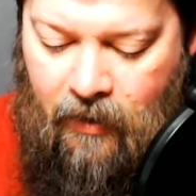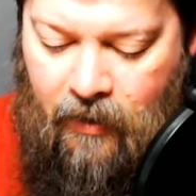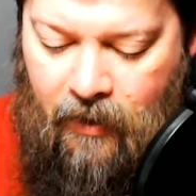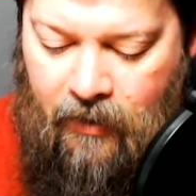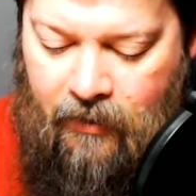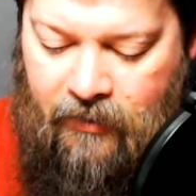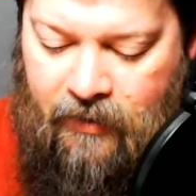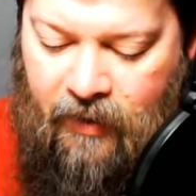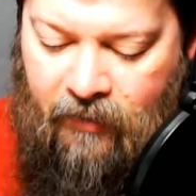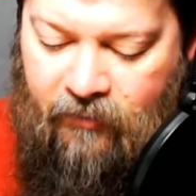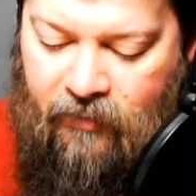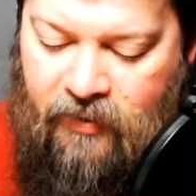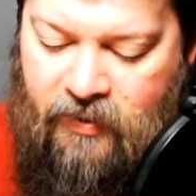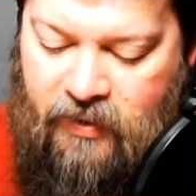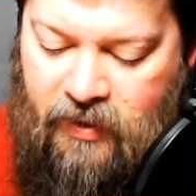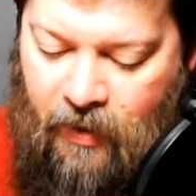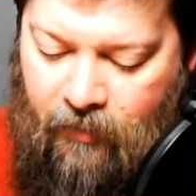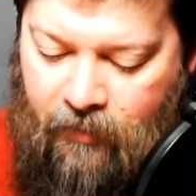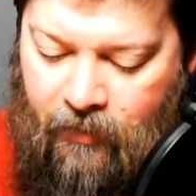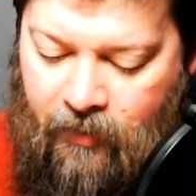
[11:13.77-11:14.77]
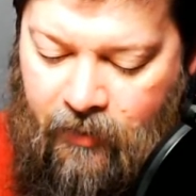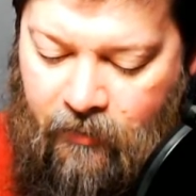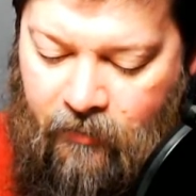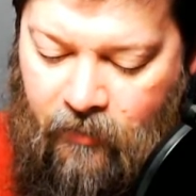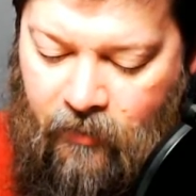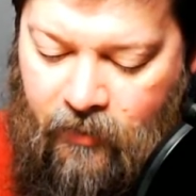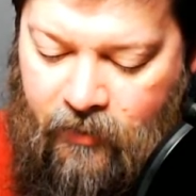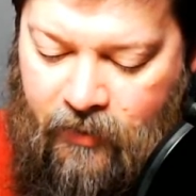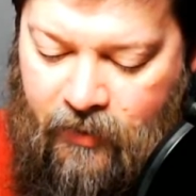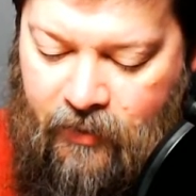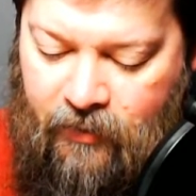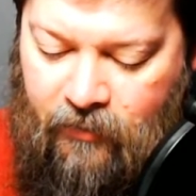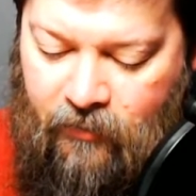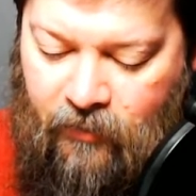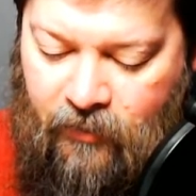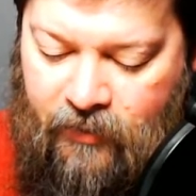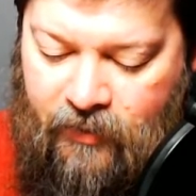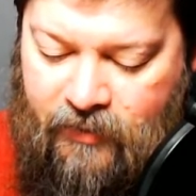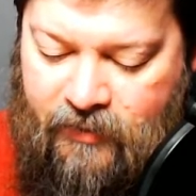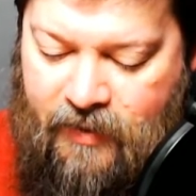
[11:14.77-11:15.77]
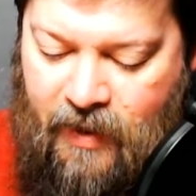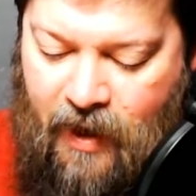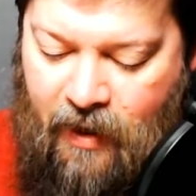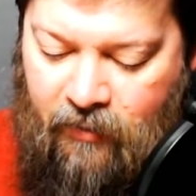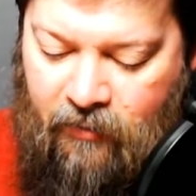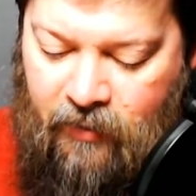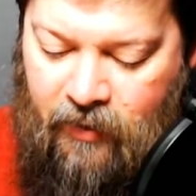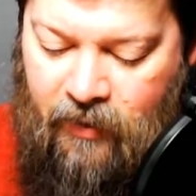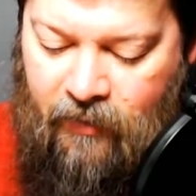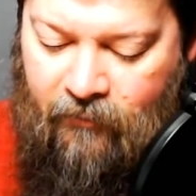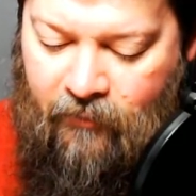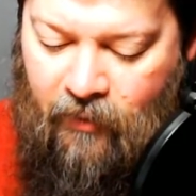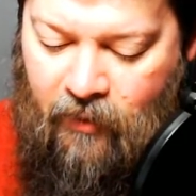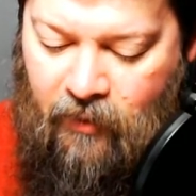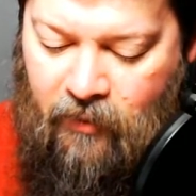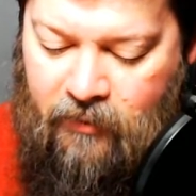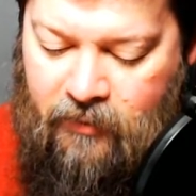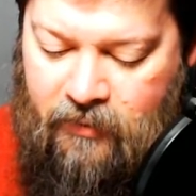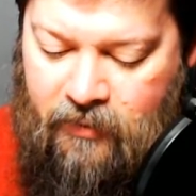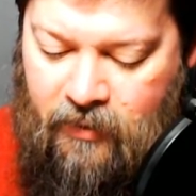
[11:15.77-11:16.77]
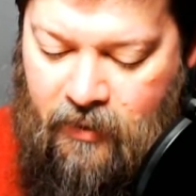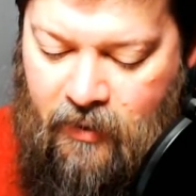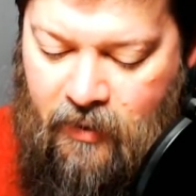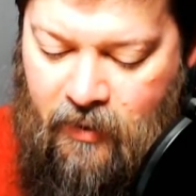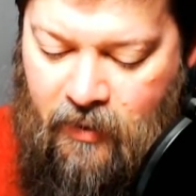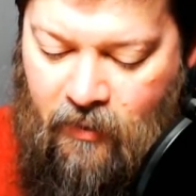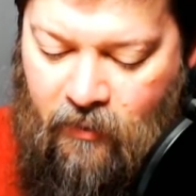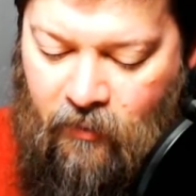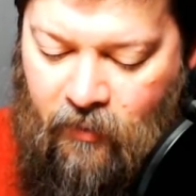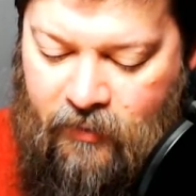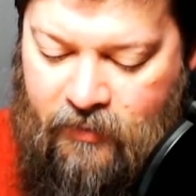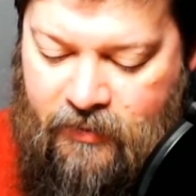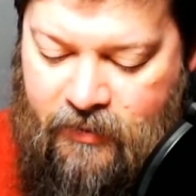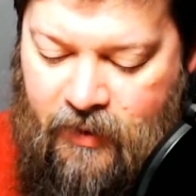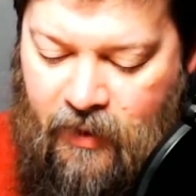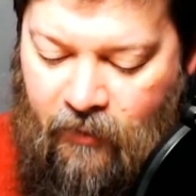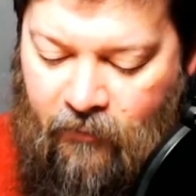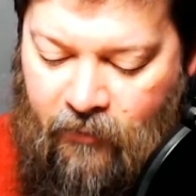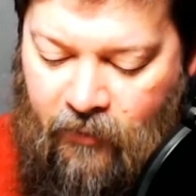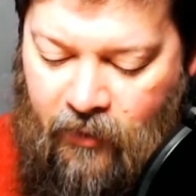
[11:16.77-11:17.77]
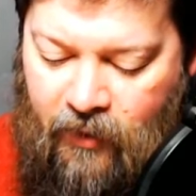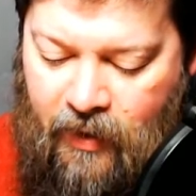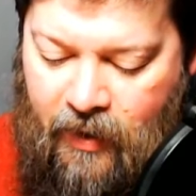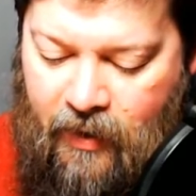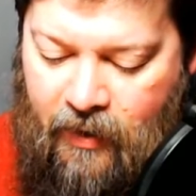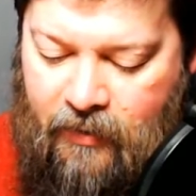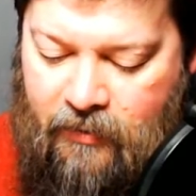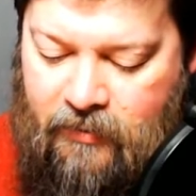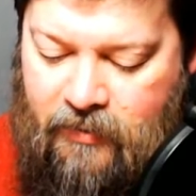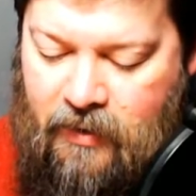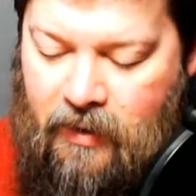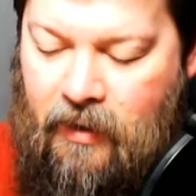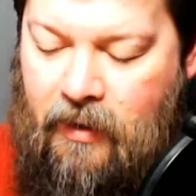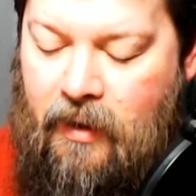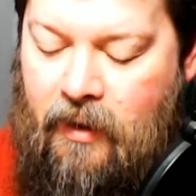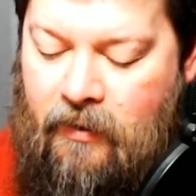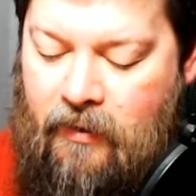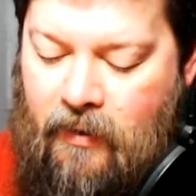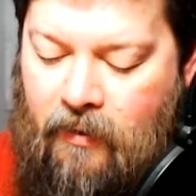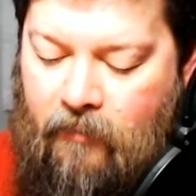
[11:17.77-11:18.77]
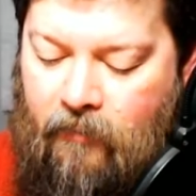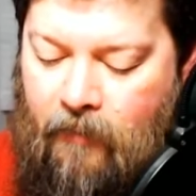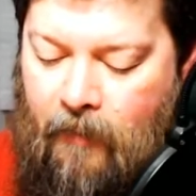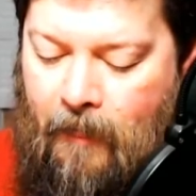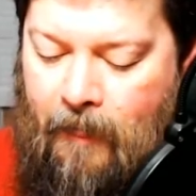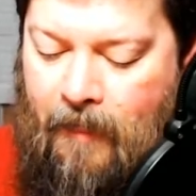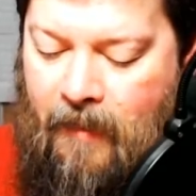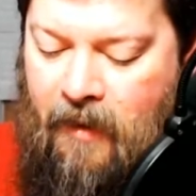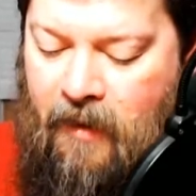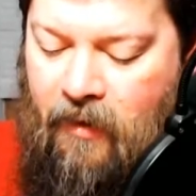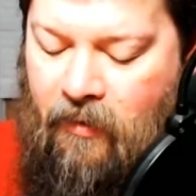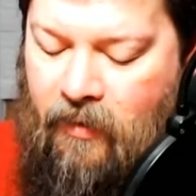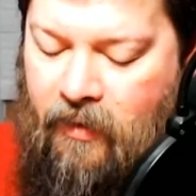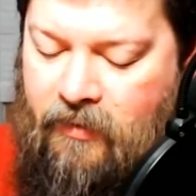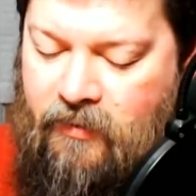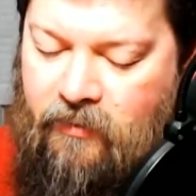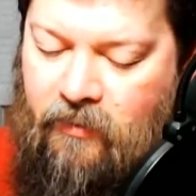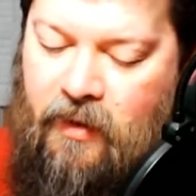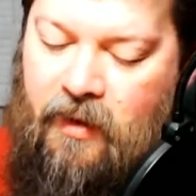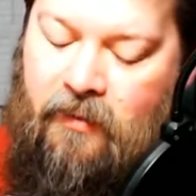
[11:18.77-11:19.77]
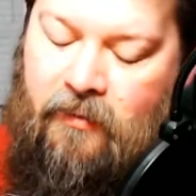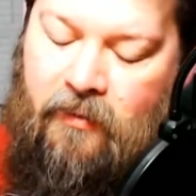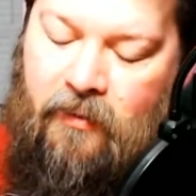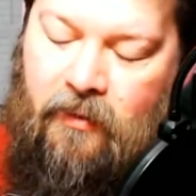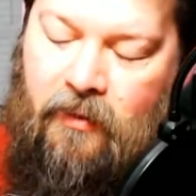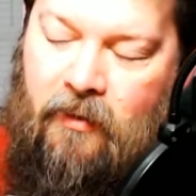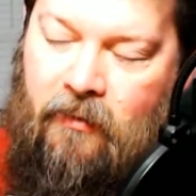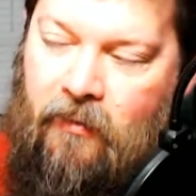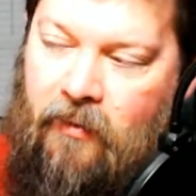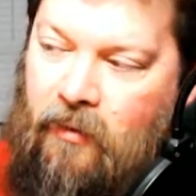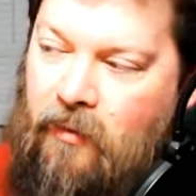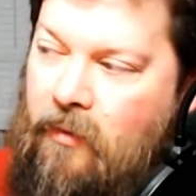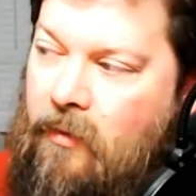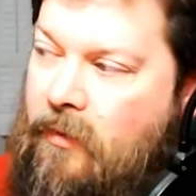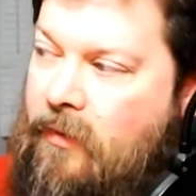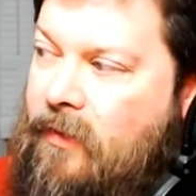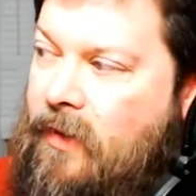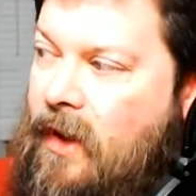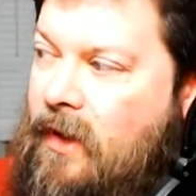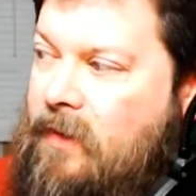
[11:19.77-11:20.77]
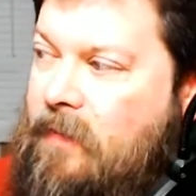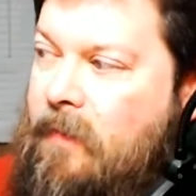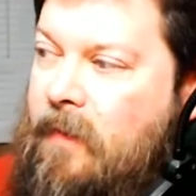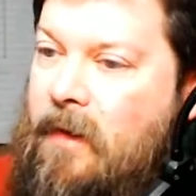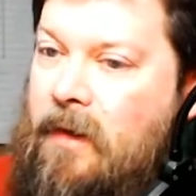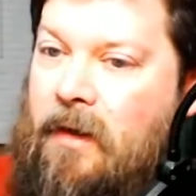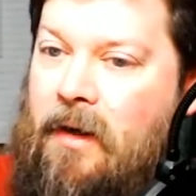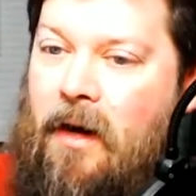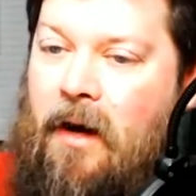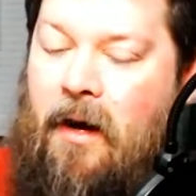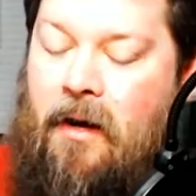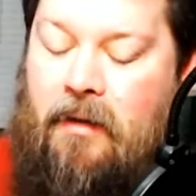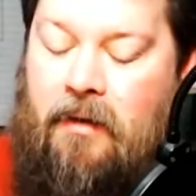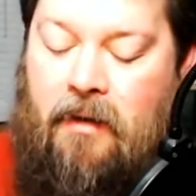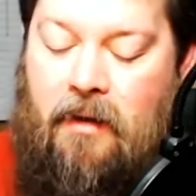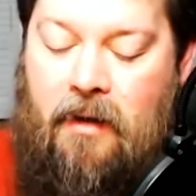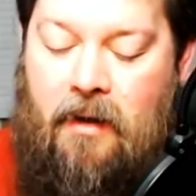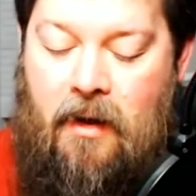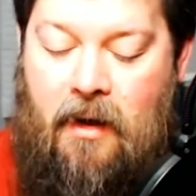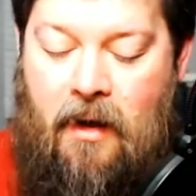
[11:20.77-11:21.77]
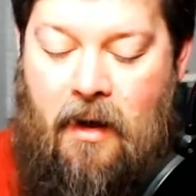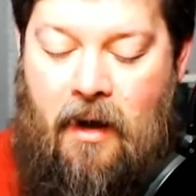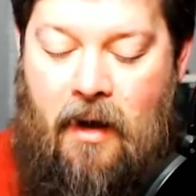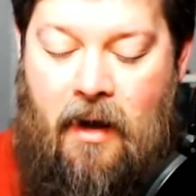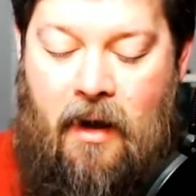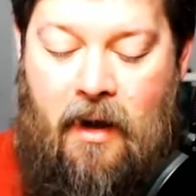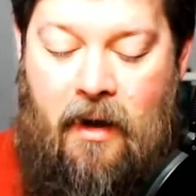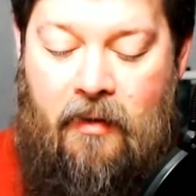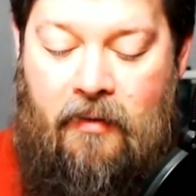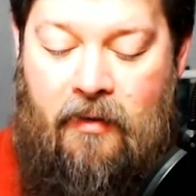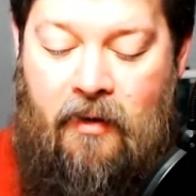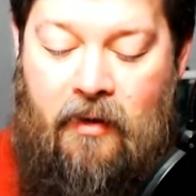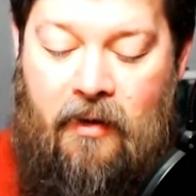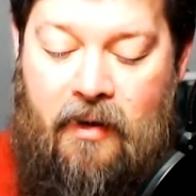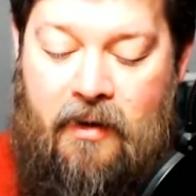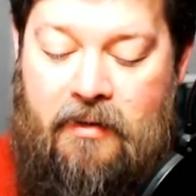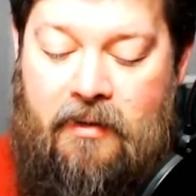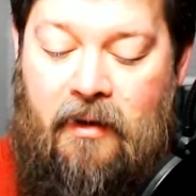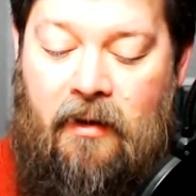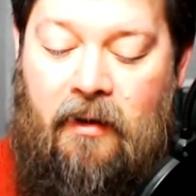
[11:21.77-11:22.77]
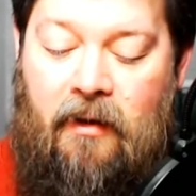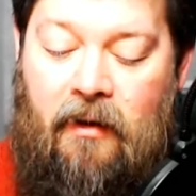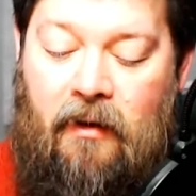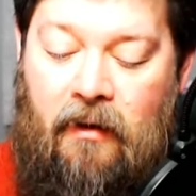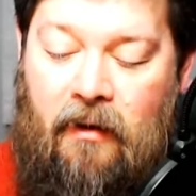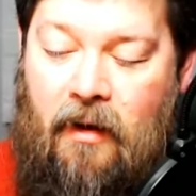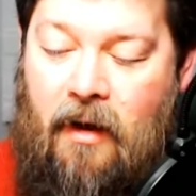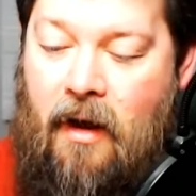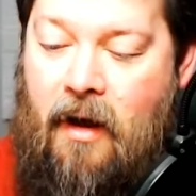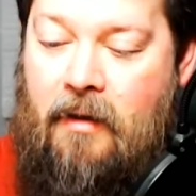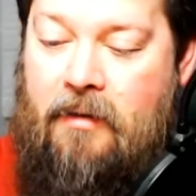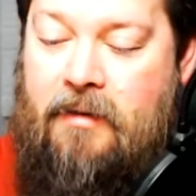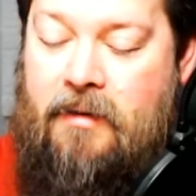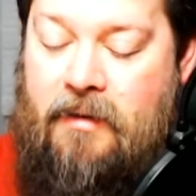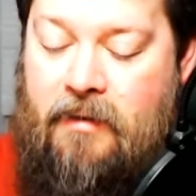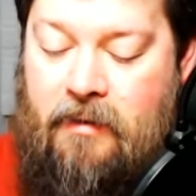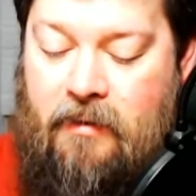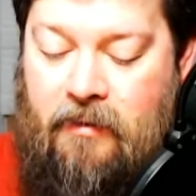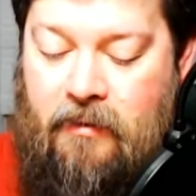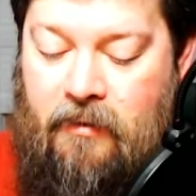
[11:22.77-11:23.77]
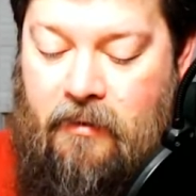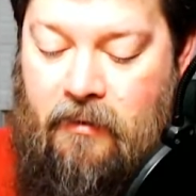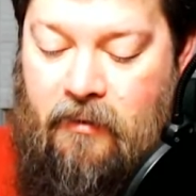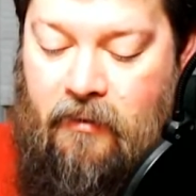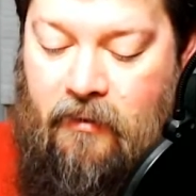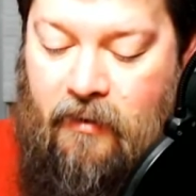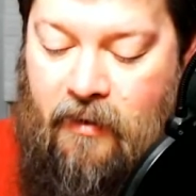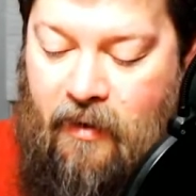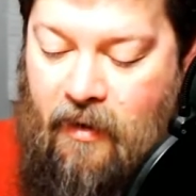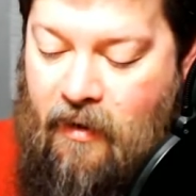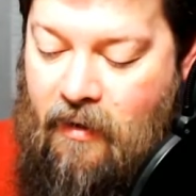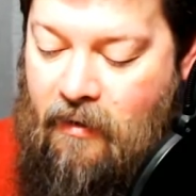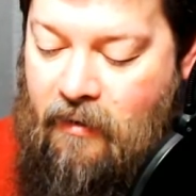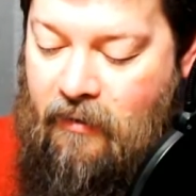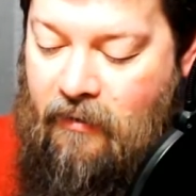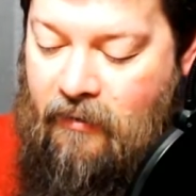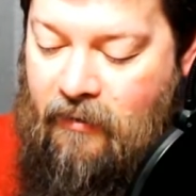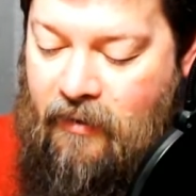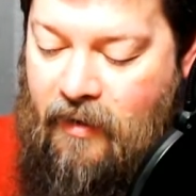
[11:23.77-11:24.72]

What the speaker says: And David shepherded him with integrity of heart, with skillful hands he led them. Here ends the reading of the Lord. Thanks be to God. There is a lot there.